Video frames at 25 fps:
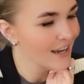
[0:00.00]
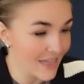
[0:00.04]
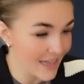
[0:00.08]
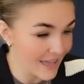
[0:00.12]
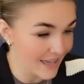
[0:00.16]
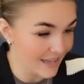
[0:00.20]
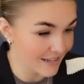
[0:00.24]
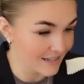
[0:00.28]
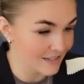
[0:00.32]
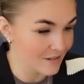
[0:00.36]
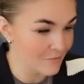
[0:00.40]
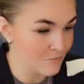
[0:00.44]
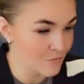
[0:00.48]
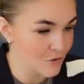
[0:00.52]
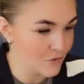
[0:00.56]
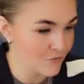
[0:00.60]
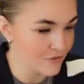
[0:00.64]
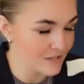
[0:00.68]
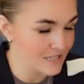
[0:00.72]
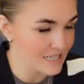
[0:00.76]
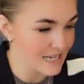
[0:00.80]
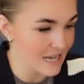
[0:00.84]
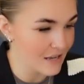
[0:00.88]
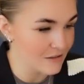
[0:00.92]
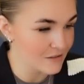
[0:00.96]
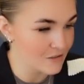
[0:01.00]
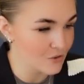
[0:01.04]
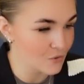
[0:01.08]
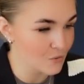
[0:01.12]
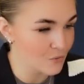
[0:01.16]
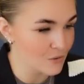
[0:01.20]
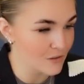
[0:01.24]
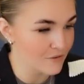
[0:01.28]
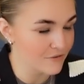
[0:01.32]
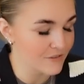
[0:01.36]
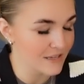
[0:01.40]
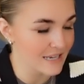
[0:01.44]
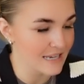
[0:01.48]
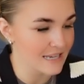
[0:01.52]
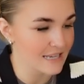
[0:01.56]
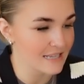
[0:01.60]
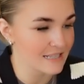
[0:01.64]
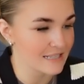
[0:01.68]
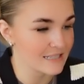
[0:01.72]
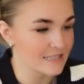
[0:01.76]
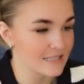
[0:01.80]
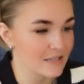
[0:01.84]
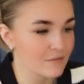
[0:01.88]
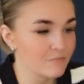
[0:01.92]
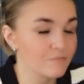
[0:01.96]
Then moving down to all of
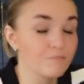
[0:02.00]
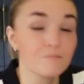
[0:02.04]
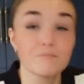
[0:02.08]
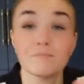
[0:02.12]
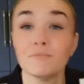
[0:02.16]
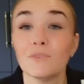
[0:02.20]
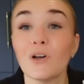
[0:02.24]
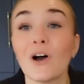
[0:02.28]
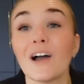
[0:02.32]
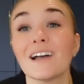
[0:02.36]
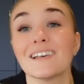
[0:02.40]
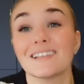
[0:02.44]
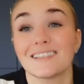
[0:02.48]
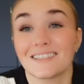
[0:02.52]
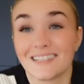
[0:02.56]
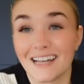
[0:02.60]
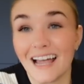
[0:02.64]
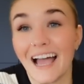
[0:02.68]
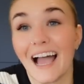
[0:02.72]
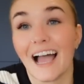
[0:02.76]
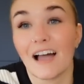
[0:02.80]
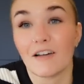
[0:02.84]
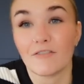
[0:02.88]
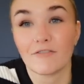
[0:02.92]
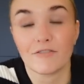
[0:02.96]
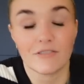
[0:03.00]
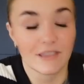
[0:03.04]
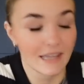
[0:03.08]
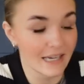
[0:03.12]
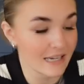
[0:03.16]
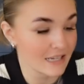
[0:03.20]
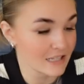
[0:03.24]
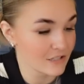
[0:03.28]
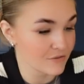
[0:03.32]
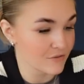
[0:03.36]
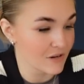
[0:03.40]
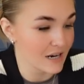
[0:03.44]
these nice to have things,